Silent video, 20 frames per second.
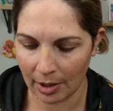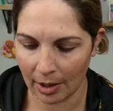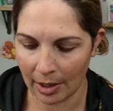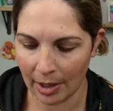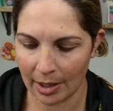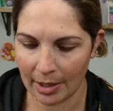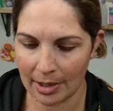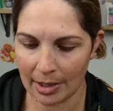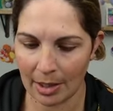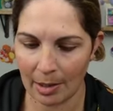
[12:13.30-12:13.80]

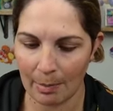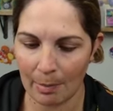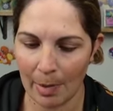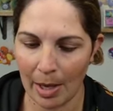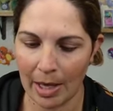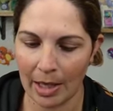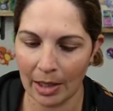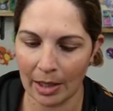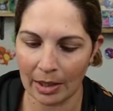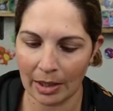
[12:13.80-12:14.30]
is to
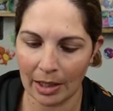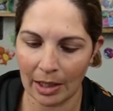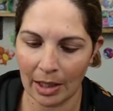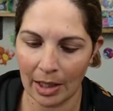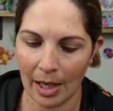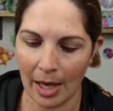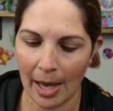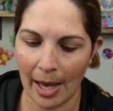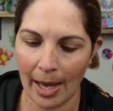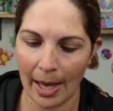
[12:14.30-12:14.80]
make the
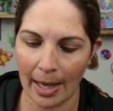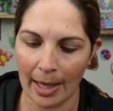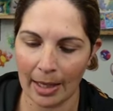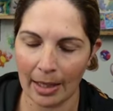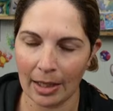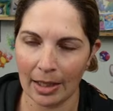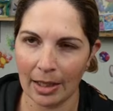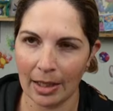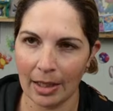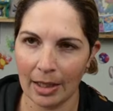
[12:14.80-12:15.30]

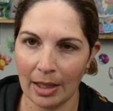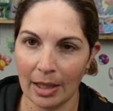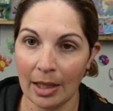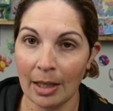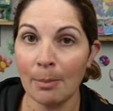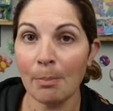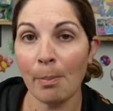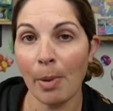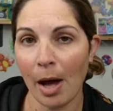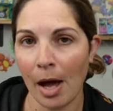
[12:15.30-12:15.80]

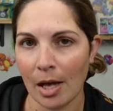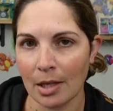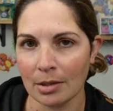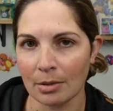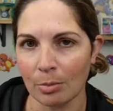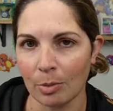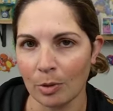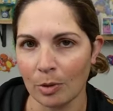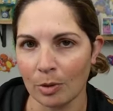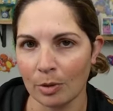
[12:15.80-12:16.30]

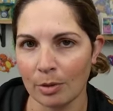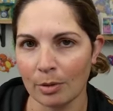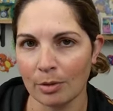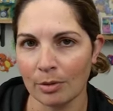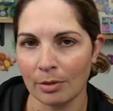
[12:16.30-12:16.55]
impossible